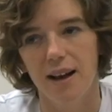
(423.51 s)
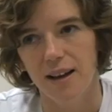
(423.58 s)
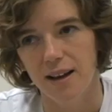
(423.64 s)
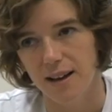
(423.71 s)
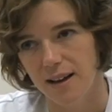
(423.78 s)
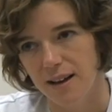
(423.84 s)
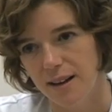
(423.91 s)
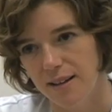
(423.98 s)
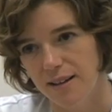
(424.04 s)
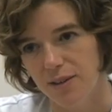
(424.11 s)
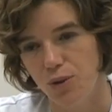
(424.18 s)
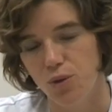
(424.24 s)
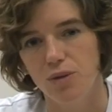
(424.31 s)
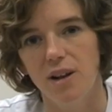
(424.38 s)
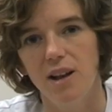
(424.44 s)
uh,
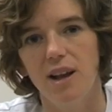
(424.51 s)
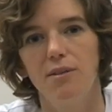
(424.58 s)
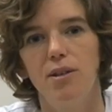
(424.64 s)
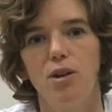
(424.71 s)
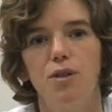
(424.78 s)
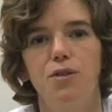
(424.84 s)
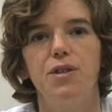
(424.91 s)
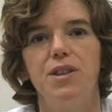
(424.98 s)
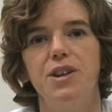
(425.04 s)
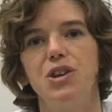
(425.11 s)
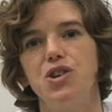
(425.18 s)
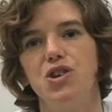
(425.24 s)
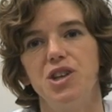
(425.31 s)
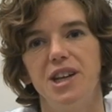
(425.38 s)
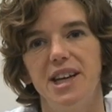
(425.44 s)
to the level
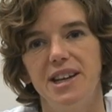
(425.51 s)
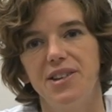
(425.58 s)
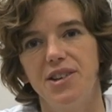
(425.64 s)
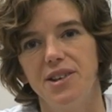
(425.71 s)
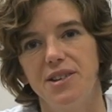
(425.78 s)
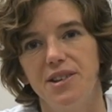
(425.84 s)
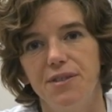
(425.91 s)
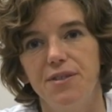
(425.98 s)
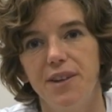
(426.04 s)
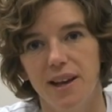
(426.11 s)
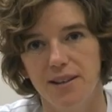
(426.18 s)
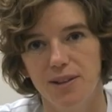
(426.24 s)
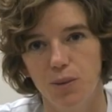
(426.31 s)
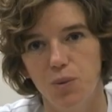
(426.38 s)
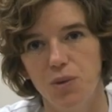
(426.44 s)
the genetic
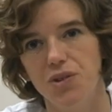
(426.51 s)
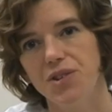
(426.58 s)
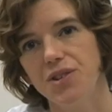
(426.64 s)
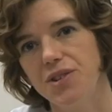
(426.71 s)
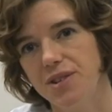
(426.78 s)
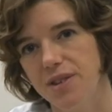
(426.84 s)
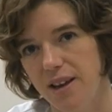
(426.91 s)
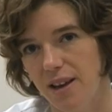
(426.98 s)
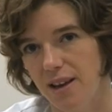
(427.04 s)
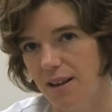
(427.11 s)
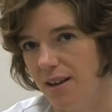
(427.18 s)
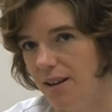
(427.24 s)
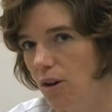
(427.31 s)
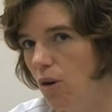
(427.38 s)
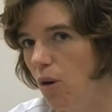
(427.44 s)
defect, which is
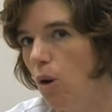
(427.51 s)
the,